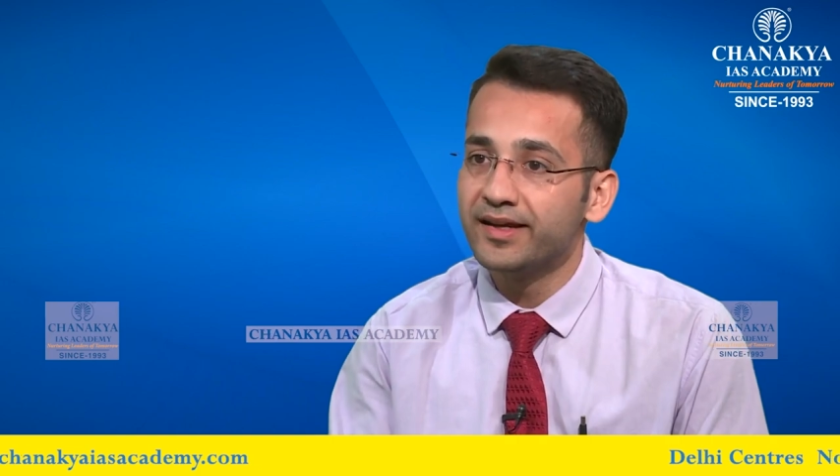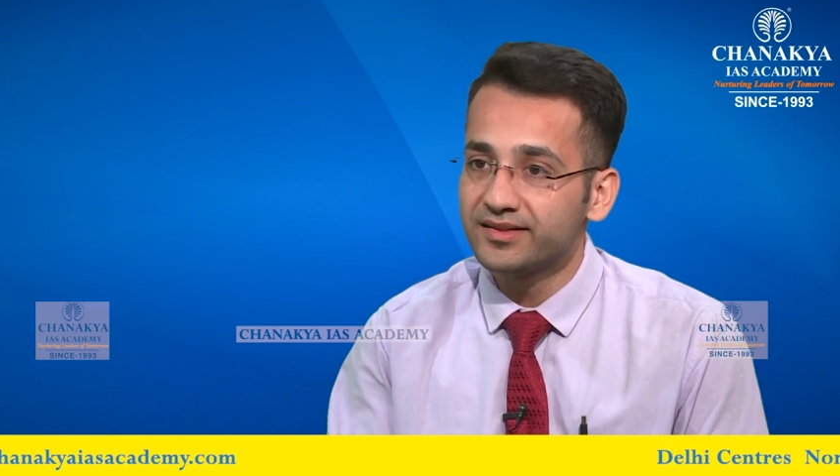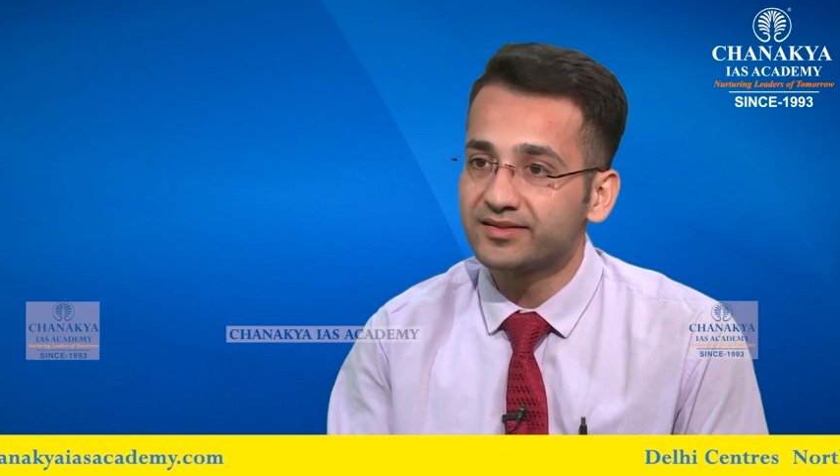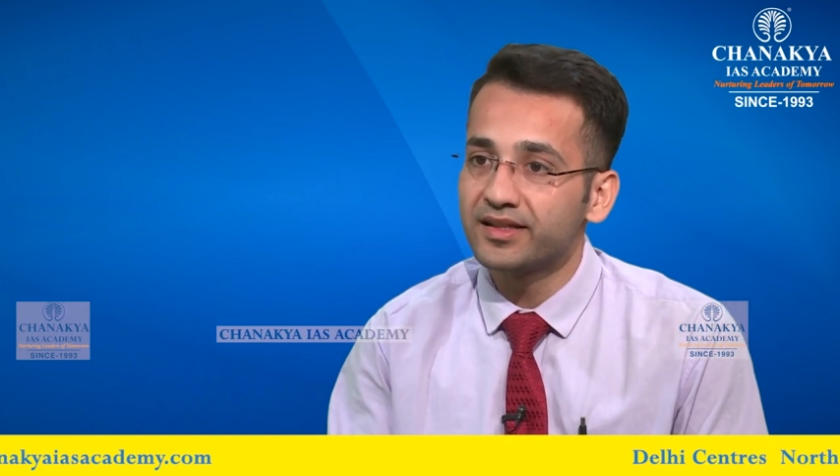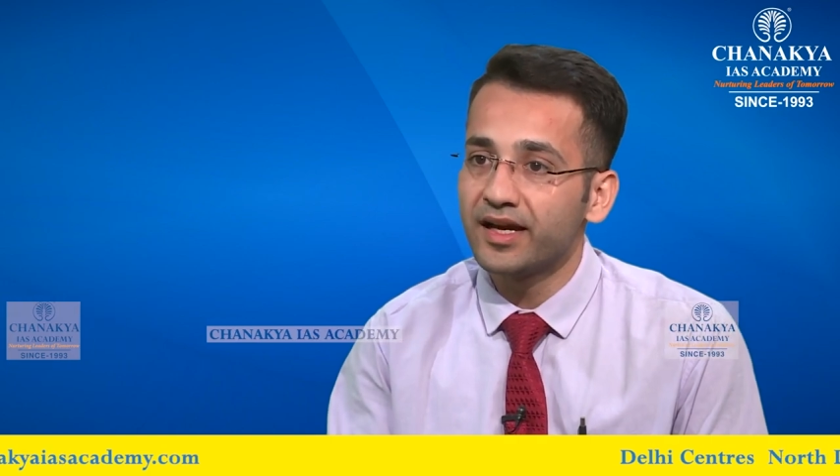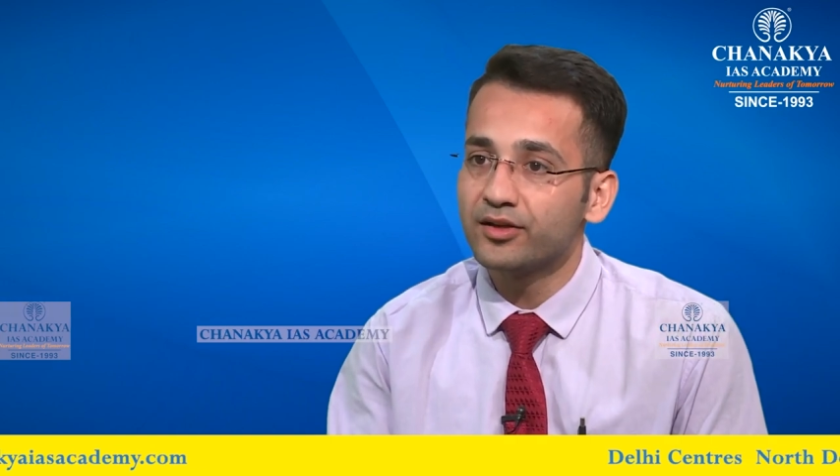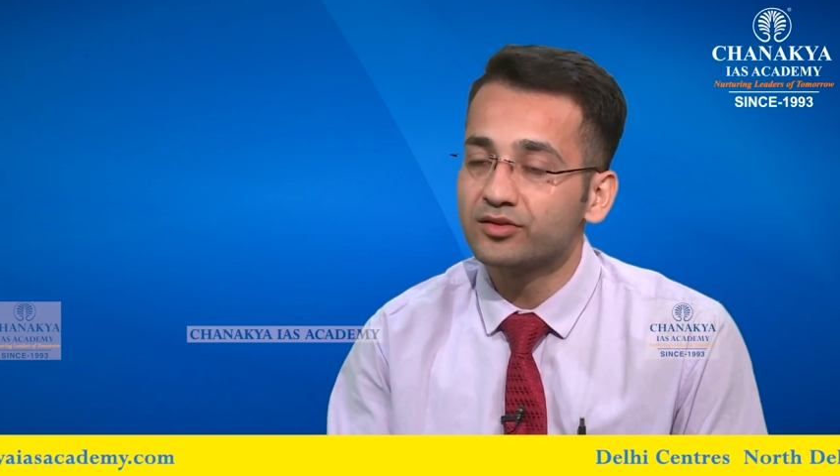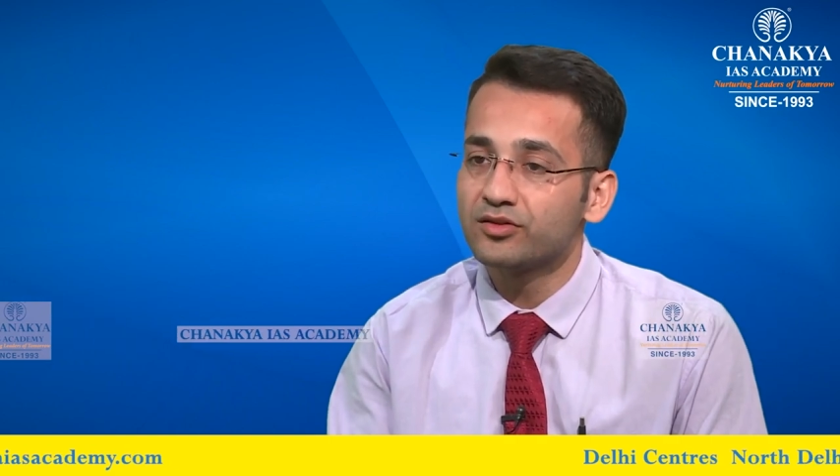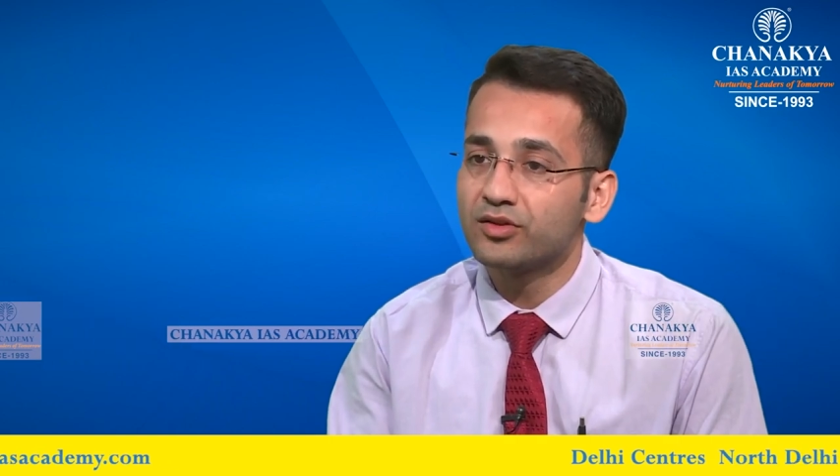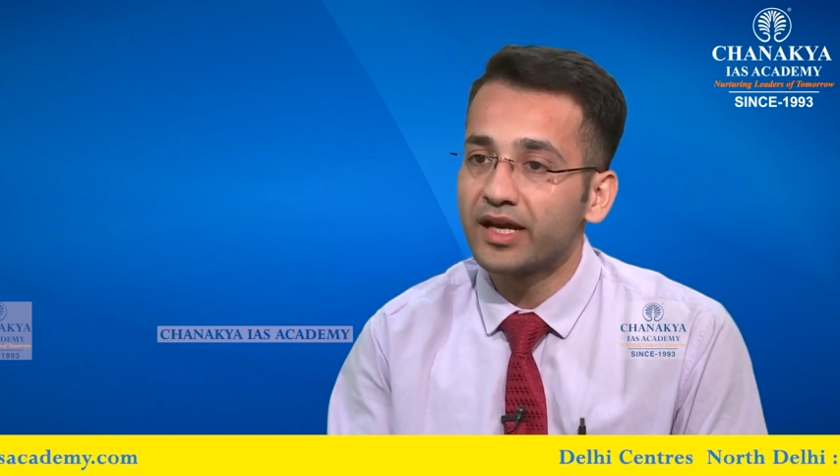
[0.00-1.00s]
history, I
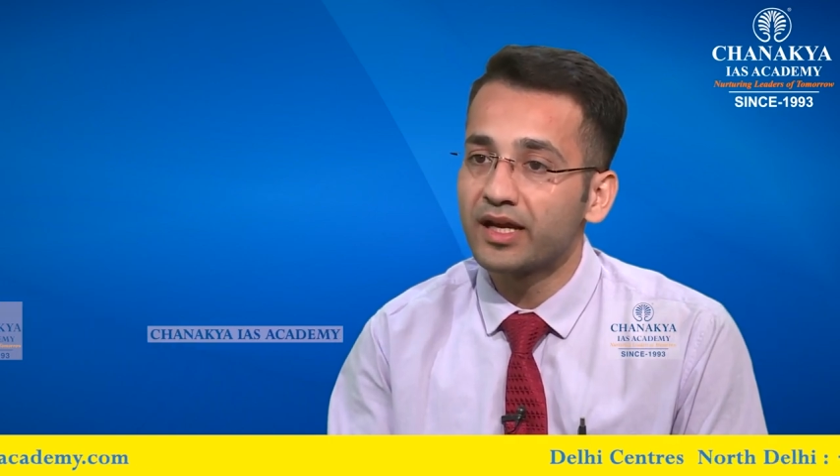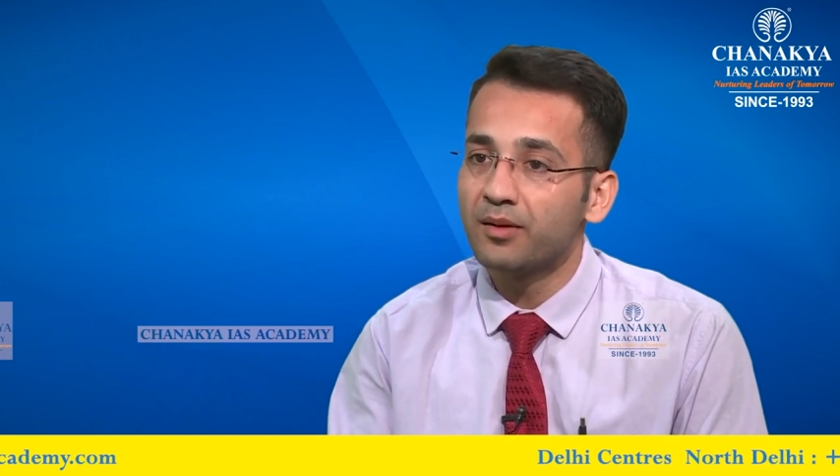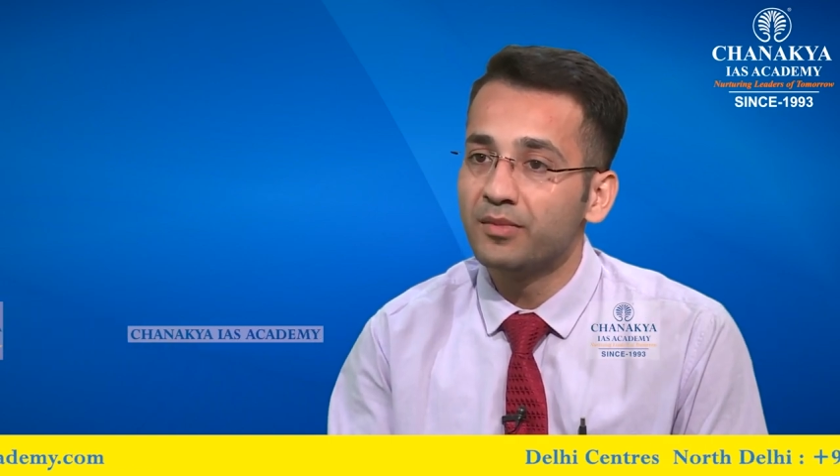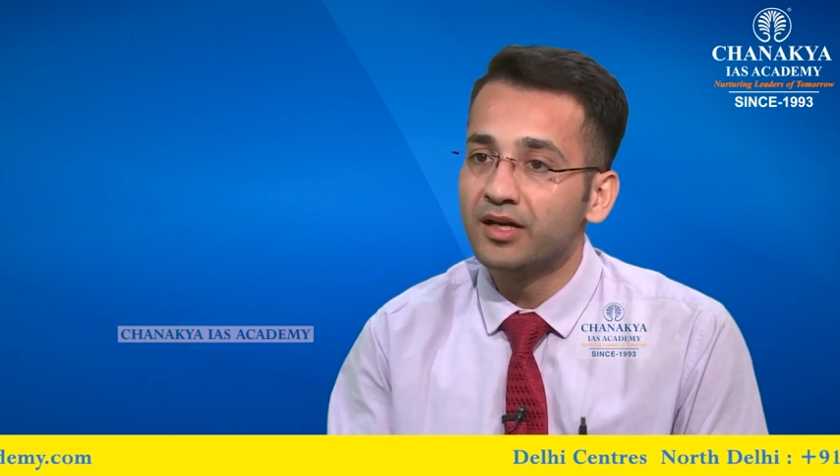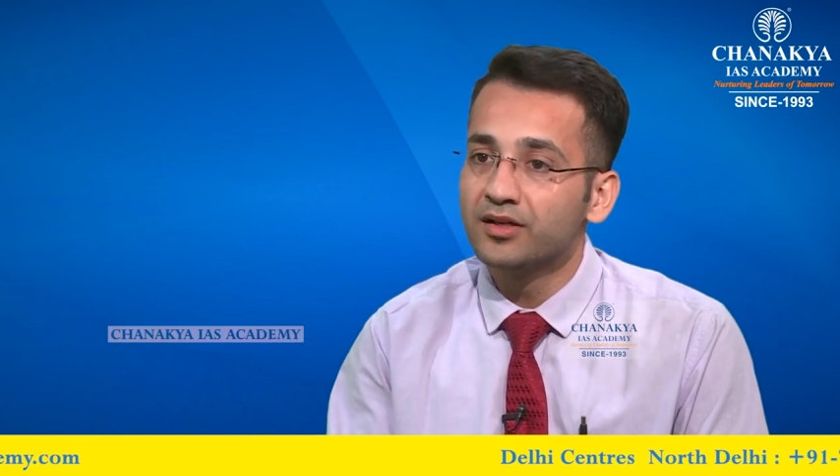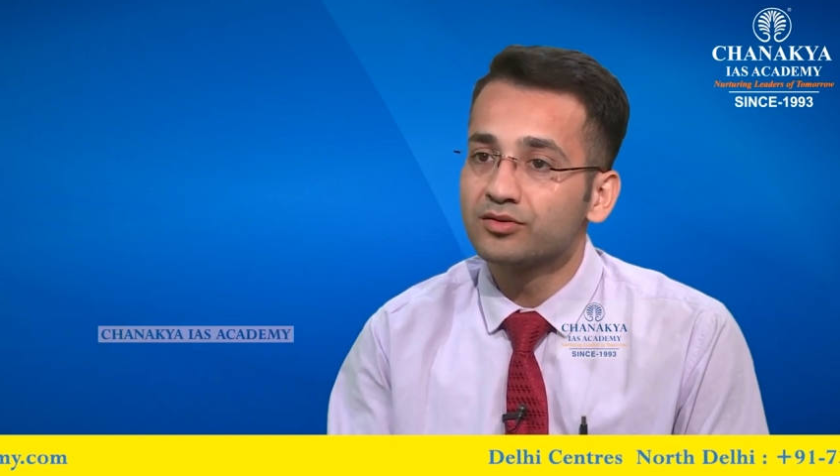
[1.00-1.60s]
used to take up.